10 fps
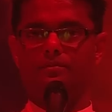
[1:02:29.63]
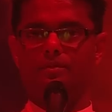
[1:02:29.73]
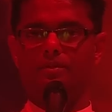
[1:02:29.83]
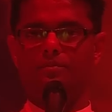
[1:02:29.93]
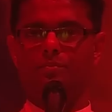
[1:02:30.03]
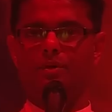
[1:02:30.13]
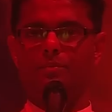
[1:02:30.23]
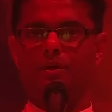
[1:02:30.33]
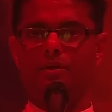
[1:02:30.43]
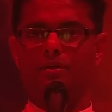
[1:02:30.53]
is
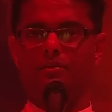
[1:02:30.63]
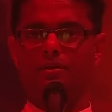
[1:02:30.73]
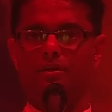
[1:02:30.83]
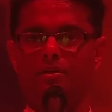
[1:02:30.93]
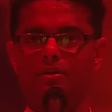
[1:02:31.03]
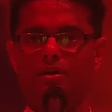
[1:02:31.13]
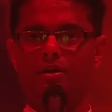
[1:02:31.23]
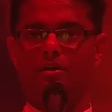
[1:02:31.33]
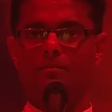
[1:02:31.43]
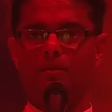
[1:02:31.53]
permeating the
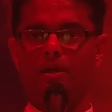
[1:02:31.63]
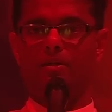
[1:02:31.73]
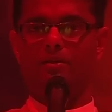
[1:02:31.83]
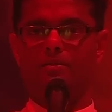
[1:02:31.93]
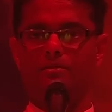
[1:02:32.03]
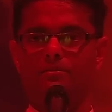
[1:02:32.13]
entire planet.